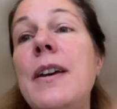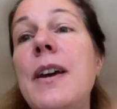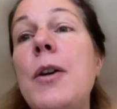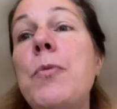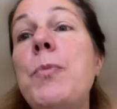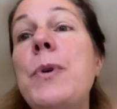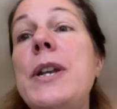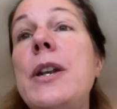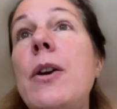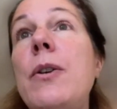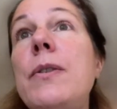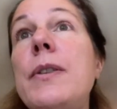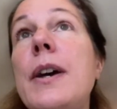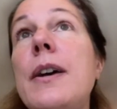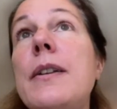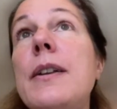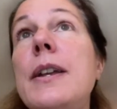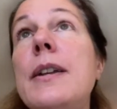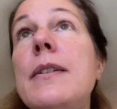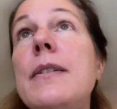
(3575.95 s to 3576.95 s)
and we know
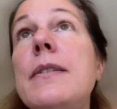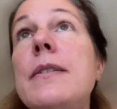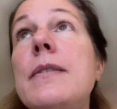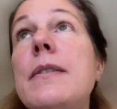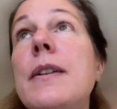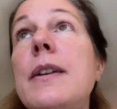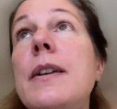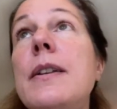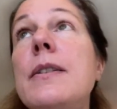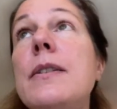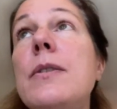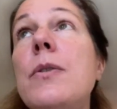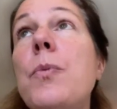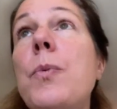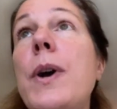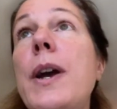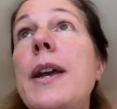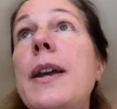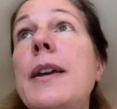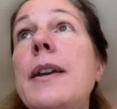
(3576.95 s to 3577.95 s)
that in in the
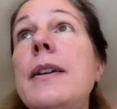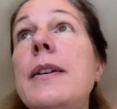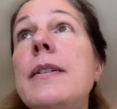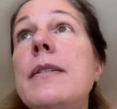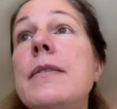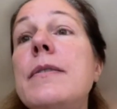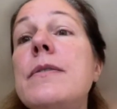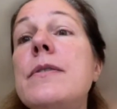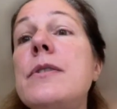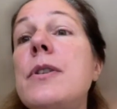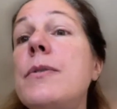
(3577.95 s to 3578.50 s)
way